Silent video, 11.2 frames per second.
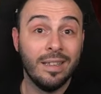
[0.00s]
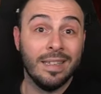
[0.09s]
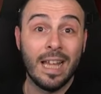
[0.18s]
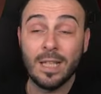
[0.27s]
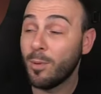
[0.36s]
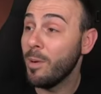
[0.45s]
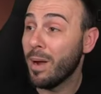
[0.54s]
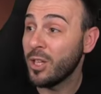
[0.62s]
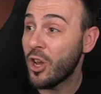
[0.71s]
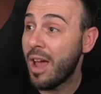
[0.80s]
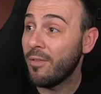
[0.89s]
That's pretty
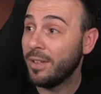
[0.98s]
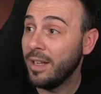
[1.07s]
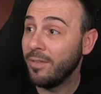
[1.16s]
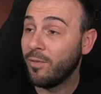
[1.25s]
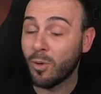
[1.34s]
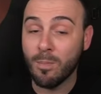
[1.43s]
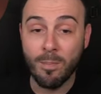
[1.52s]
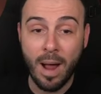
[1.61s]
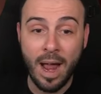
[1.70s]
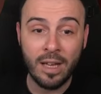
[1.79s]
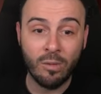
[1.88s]
much everything for
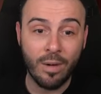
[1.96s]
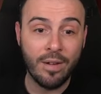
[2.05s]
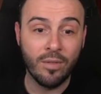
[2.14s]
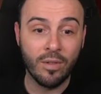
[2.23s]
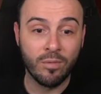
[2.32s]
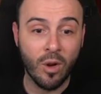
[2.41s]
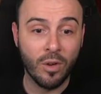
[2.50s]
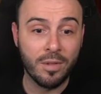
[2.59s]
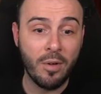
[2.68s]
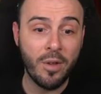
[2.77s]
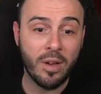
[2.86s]
my Grave of Rot.
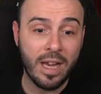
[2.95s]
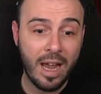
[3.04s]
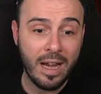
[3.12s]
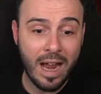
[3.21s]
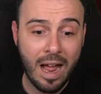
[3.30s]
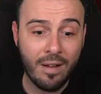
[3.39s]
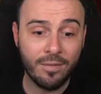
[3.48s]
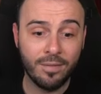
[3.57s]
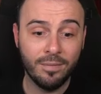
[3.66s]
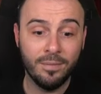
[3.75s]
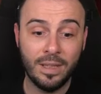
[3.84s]
Now you can have
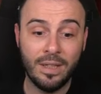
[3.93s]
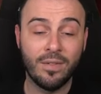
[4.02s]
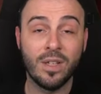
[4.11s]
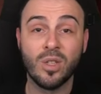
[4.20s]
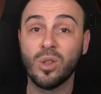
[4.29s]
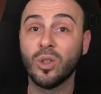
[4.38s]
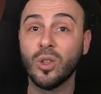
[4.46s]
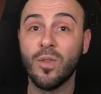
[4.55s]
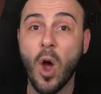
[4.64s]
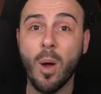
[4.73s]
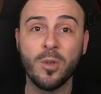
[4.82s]
different sort
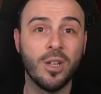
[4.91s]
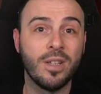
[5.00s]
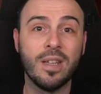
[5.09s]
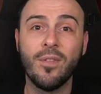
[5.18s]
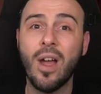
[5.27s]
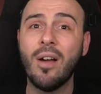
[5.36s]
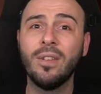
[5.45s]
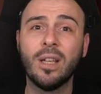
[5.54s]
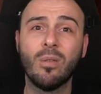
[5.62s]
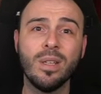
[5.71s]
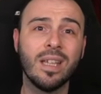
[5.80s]
of options. If you have
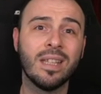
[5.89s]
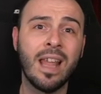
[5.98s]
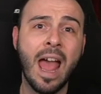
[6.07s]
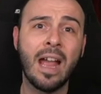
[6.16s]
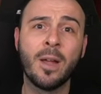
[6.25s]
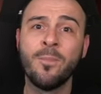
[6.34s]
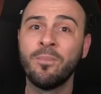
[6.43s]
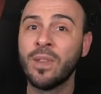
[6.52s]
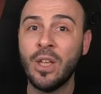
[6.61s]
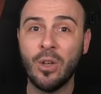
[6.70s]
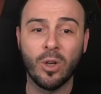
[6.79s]
decreased attack,
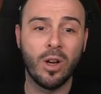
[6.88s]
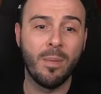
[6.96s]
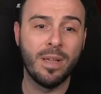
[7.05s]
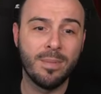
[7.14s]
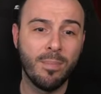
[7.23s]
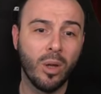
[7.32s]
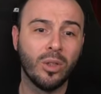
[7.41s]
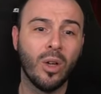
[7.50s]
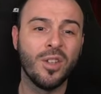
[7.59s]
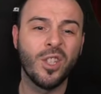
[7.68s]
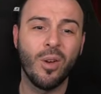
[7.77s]
you're gonna be spot
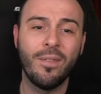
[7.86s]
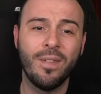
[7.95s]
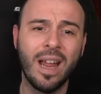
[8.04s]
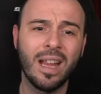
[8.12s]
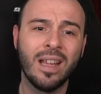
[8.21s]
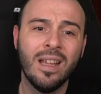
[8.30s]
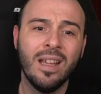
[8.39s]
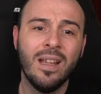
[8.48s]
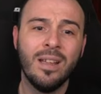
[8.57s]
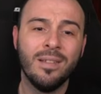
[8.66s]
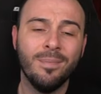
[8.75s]
on. So I feel like
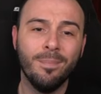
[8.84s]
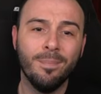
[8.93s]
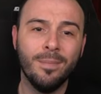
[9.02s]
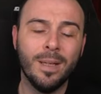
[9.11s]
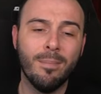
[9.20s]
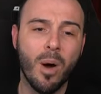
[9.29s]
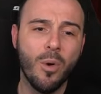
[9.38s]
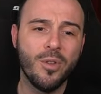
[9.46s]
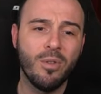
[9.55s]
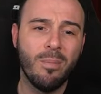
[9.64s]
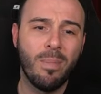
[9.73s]
the
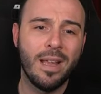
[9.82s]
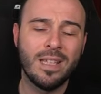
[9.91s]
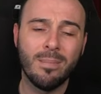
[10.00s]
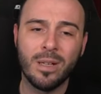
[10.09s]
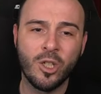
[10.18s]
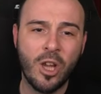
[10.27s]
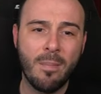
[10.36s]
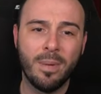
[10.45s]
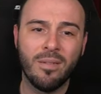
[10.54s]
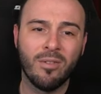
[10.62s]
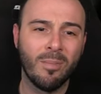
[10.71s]
most replaceable
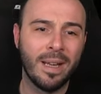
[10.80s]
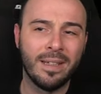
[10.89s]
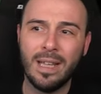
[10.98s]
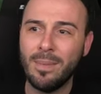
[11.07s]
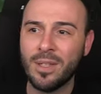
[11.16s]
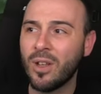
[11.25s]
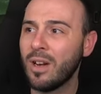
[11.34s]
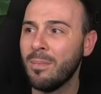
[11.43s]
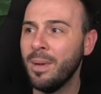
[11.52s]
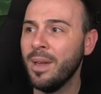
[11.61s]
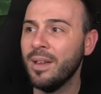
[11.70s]
champion for my team is gonna
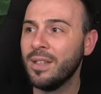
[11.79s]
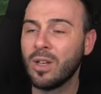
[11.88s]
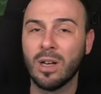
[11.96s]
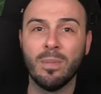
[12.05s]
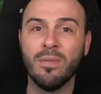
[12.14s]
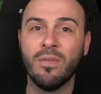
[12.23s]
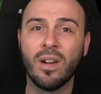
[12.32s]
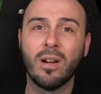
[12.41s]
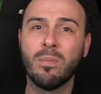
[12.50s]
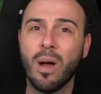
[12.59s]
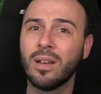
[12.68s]
be is gonna be
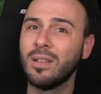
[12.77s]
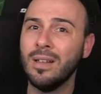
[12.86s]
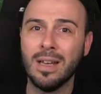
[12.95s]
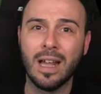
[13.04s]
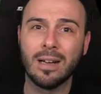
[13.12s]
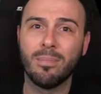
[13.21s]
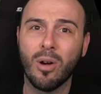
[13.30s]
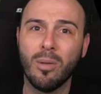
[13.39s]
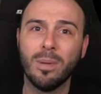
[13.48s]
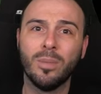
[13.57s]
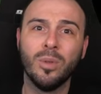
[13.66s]
Fredbart. Not a
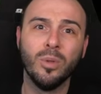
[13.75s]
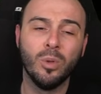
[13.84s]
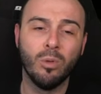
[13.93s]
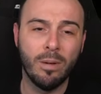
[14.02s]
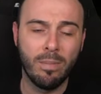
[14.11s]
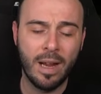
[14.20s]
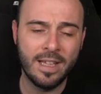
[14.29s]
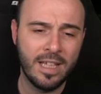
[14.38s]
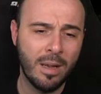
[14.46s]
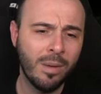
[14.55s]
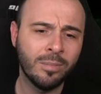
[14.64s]
problem to to replace
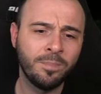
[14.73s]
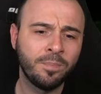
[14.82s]
him,